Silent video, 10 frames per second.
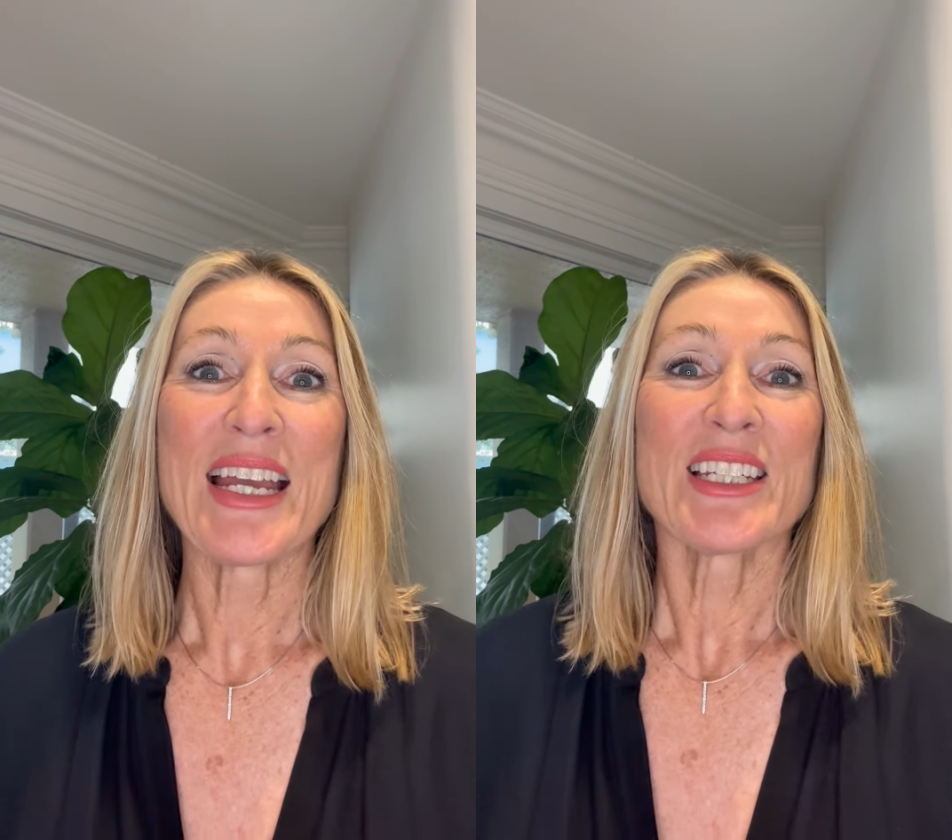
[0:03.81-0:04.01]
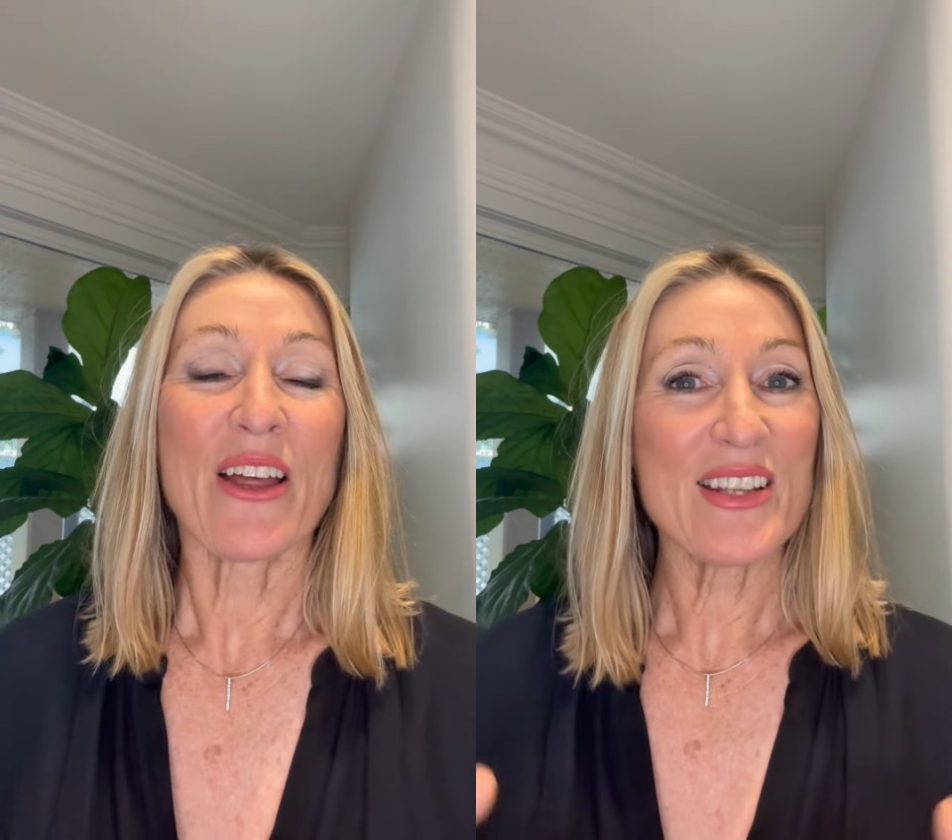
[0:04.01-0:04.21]

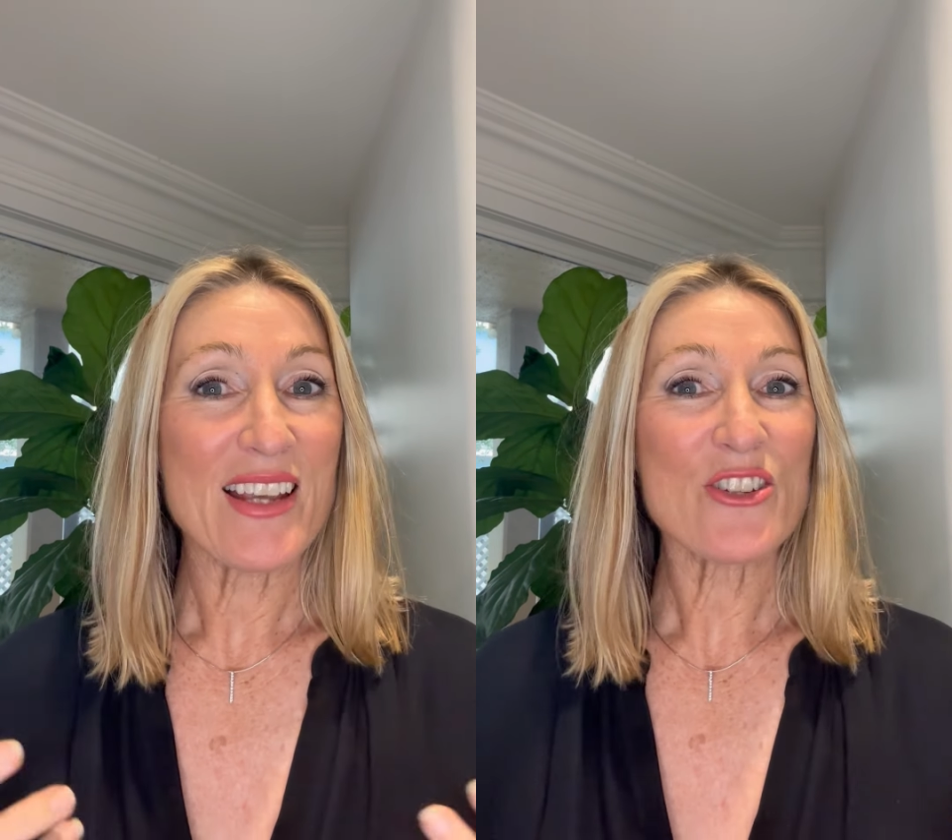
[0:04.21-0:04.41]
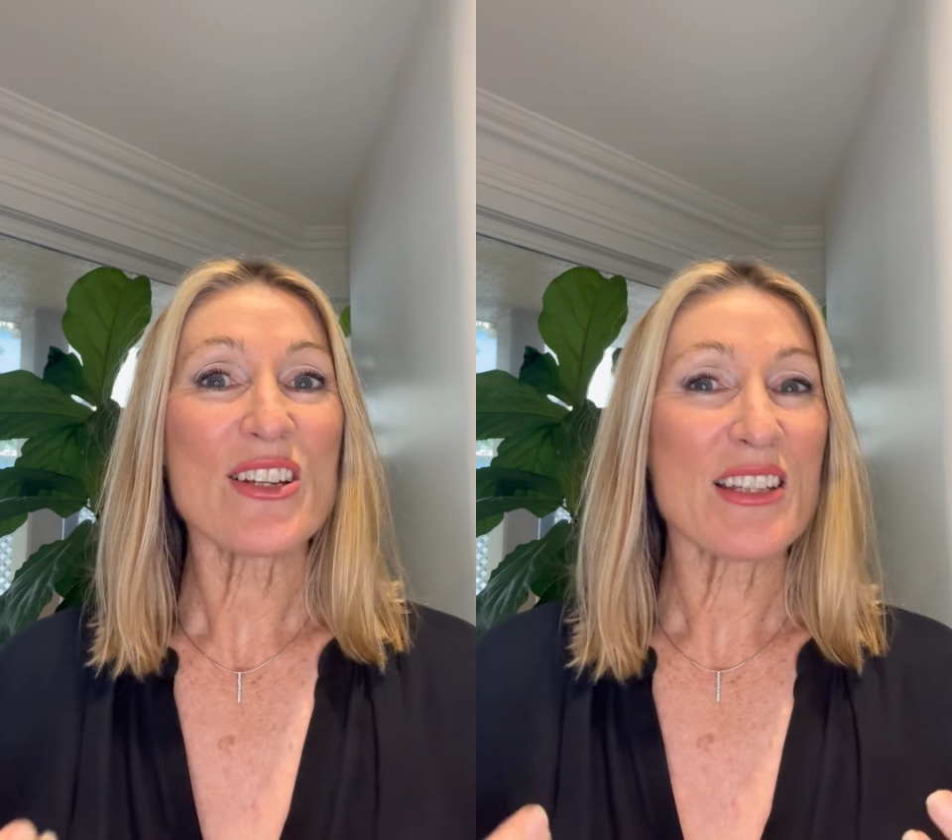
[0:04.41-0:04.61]
Now, there's
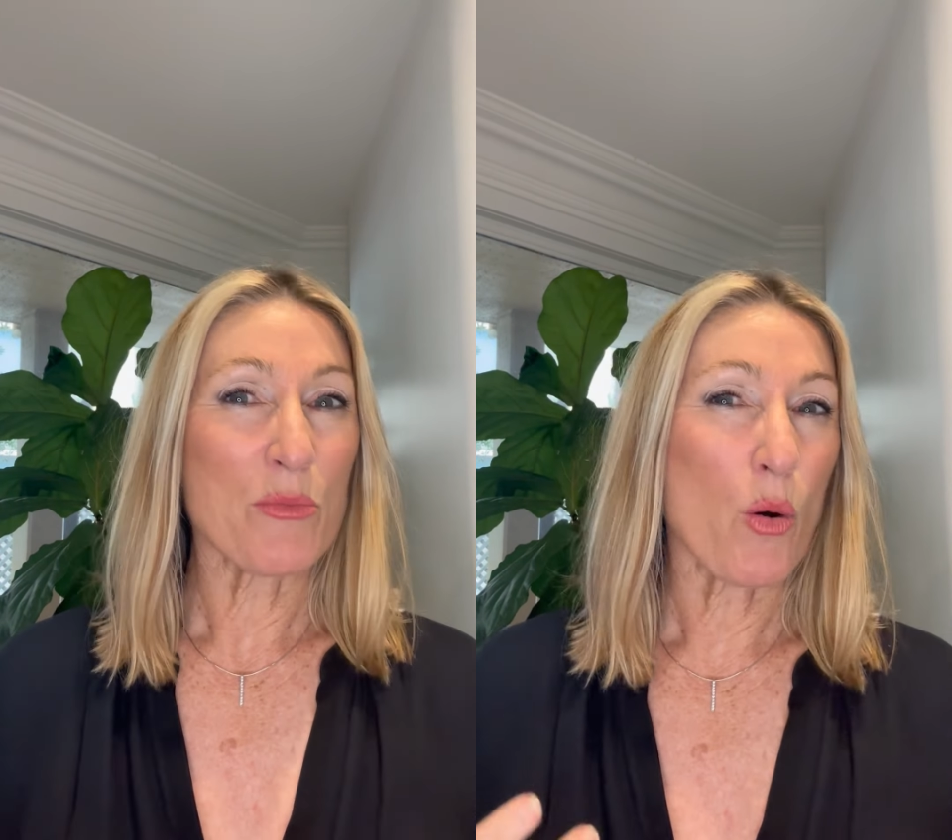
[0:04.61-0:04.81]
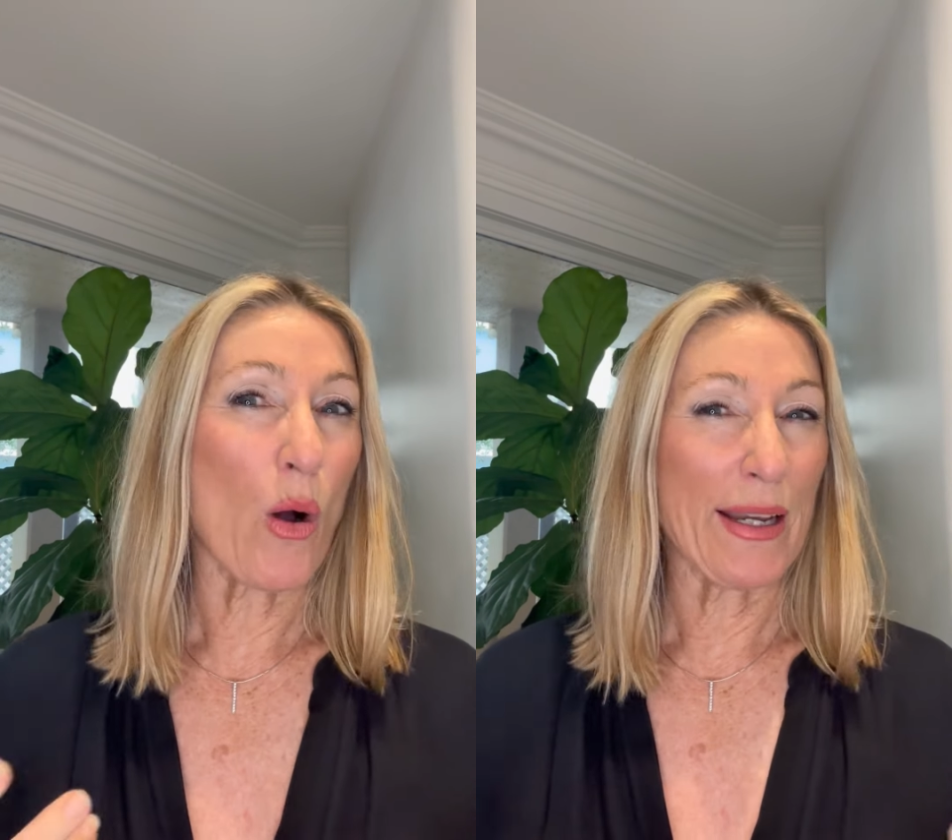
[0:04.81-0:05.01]
actually some
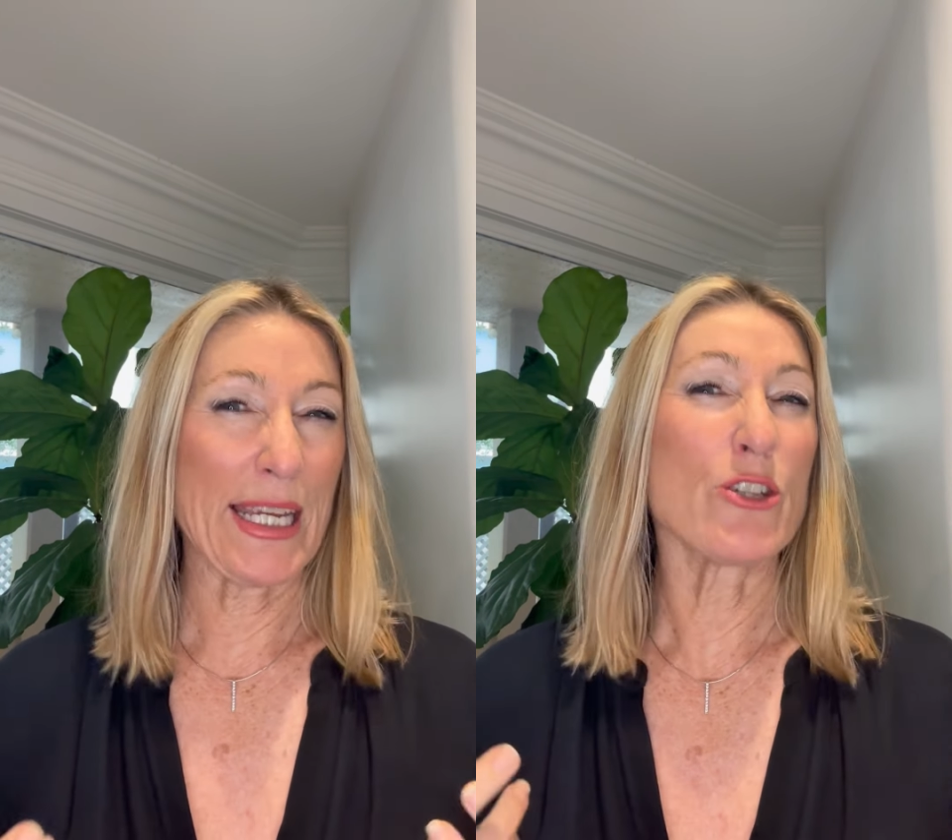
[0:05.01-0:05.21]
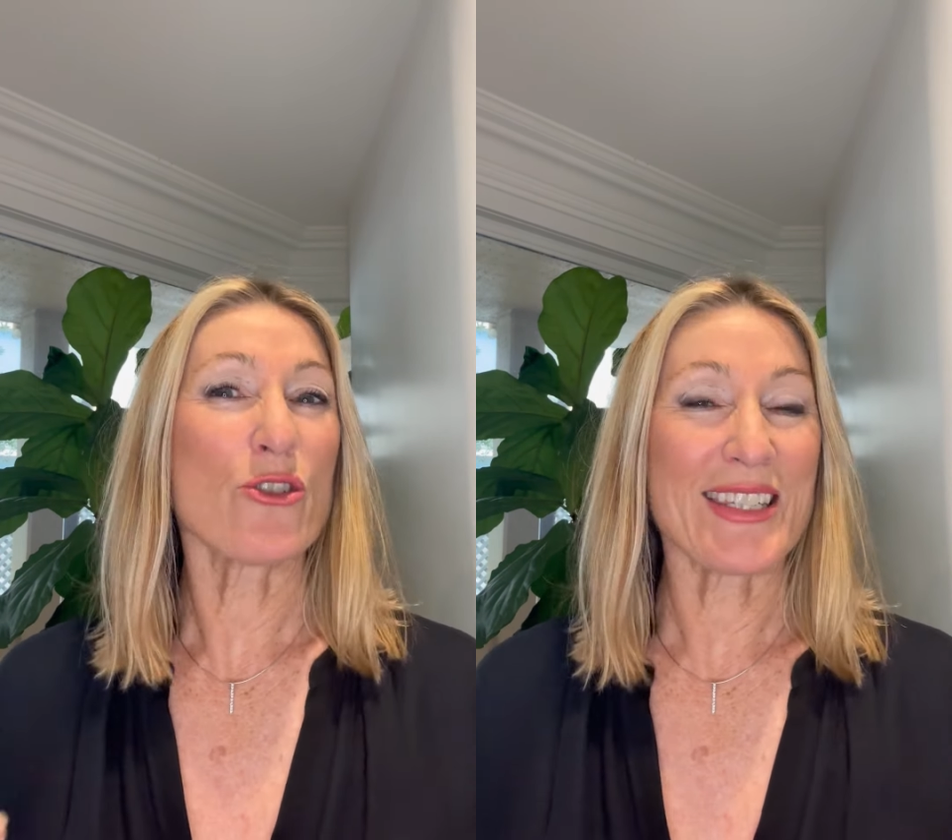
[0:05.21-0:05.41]
quite
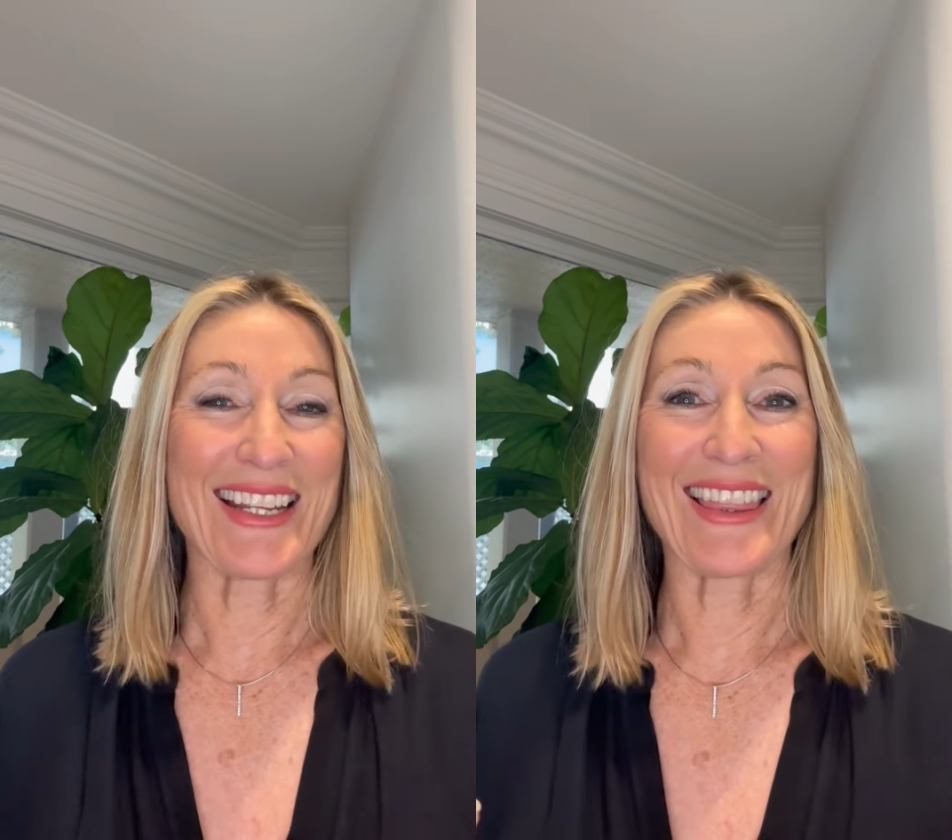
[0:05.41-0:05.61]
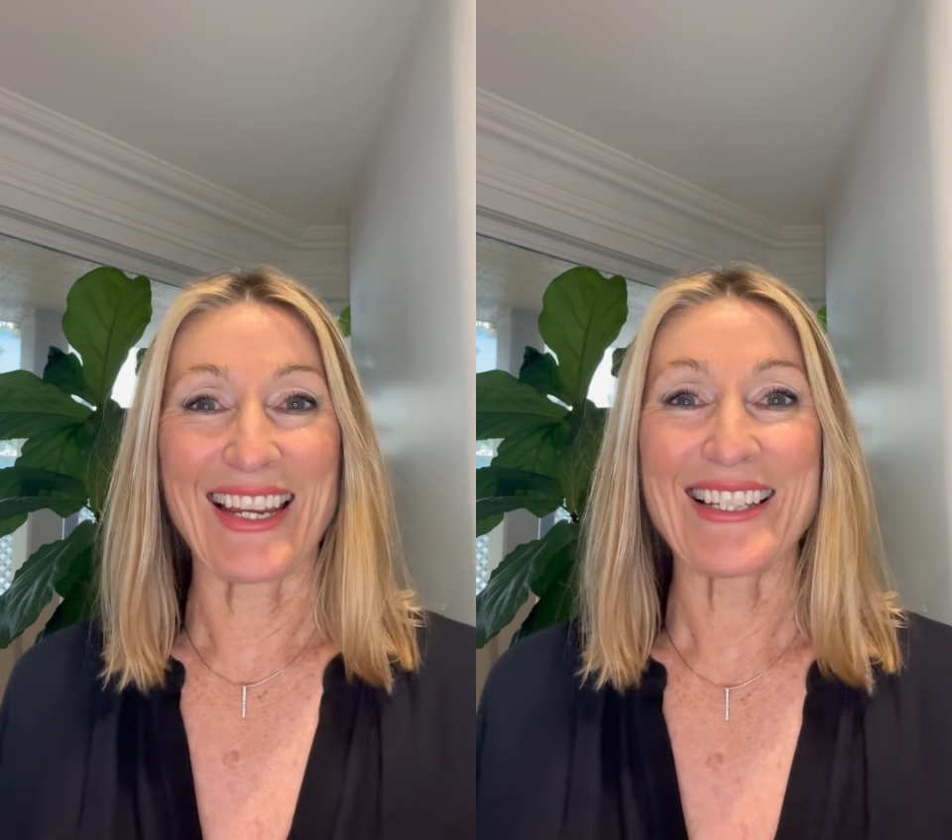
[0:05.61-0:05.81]

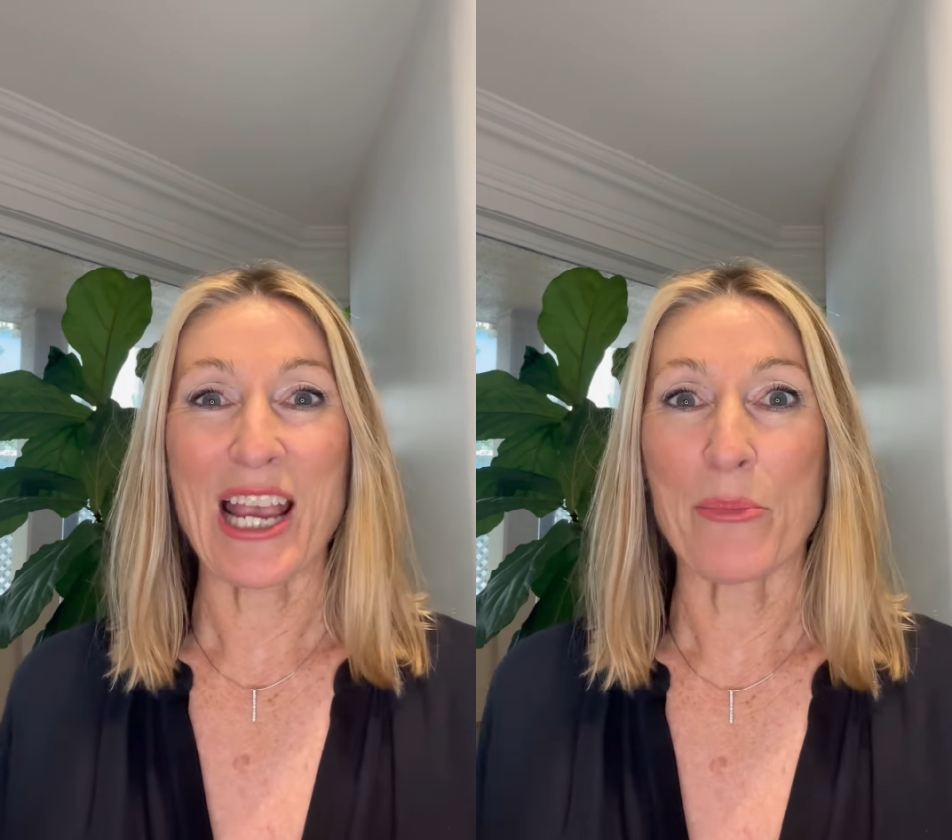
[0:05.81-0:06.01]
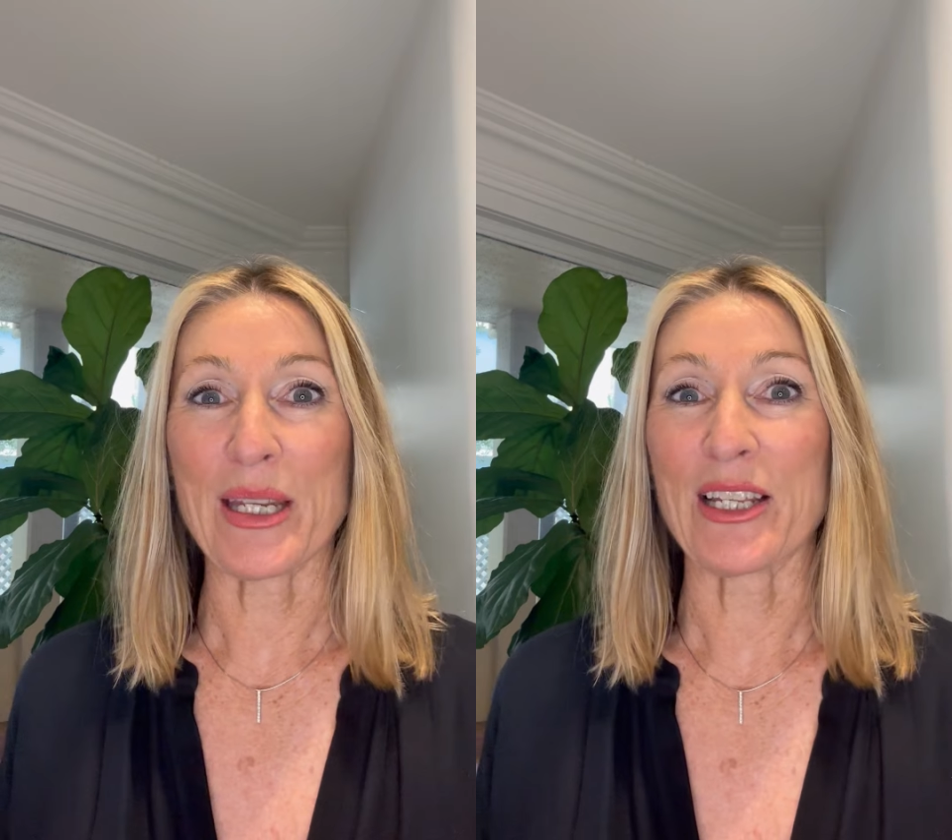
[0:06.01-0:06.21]
interesting things happening